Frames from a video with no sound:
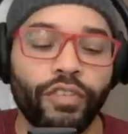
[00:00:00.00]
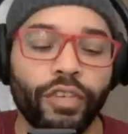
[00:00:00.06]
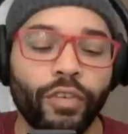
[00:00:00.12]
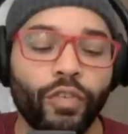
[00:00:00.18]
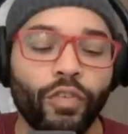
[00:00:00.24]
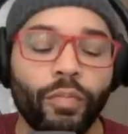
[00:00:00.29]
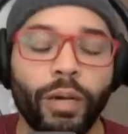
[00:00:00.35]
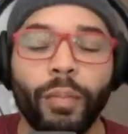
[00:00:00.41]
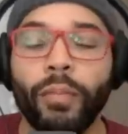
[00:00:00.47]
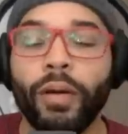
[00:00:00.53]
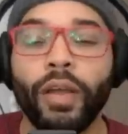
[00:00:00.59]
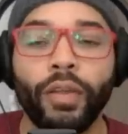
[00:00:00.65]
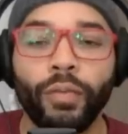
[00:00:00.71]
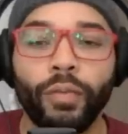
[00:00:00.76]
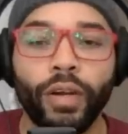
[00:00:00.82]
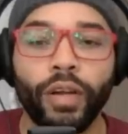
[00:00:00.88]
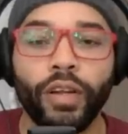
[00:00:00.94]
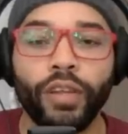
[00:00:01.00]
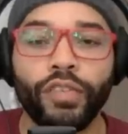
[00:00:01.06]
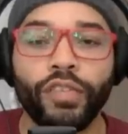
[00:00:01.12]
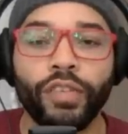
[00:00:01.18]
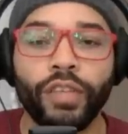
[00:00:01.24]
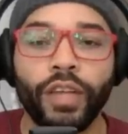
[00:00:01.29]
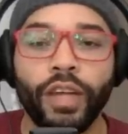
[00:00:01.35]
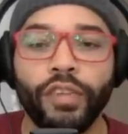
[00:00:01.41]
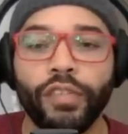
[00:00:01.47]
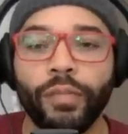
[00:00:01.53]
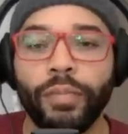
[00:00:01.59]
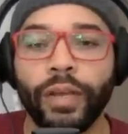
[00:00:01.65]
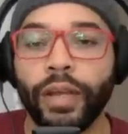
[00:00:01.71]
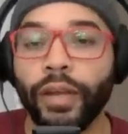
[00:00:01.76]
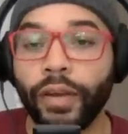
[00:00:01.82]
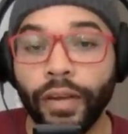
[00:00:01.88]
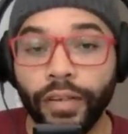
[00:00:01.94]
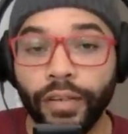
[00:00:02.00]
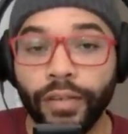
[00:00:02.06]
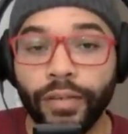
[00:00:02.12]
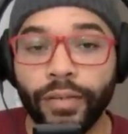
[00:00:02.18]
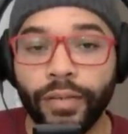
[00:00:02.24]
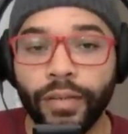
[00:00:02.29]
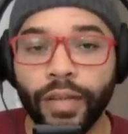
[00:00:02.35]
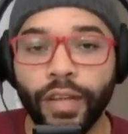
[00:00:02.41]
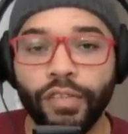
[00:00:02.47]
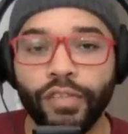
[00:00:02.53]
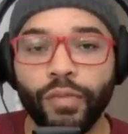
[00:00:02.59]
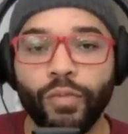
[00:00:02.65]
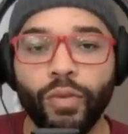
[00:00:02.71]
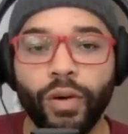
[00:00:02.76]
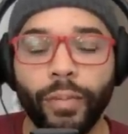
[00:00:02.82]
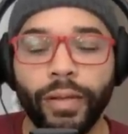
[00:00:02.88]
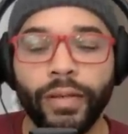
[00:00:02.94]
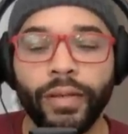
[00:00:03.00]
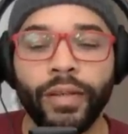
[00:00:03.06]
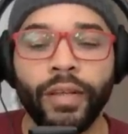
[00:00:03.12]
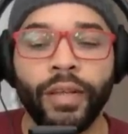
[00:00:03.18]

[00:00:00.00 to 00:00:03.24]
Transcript: of who my mother was mm -hmm. as a mm-hmm. parent, as a woman,